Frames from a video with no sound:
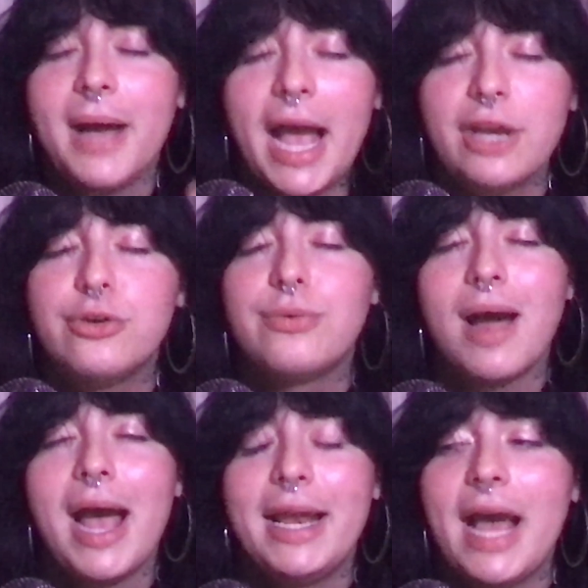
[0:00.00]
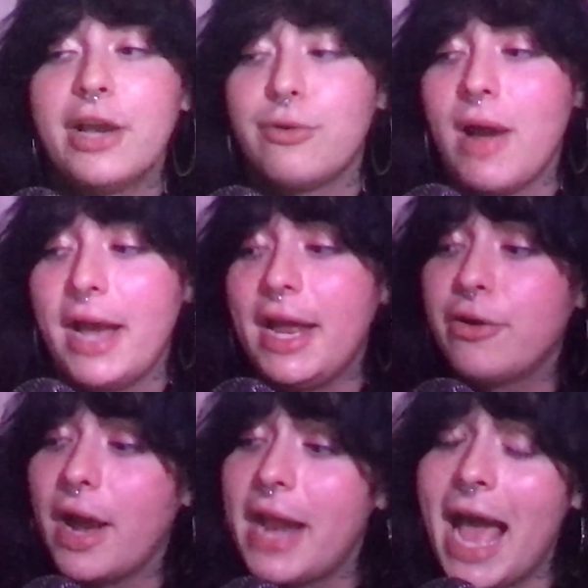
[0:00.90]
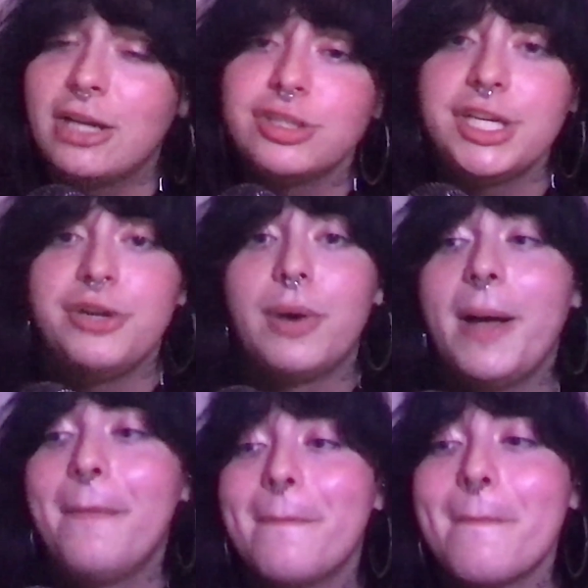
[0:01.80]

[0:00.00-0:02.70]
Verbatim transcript: I cried, I cried, I cried. Actually, you know what?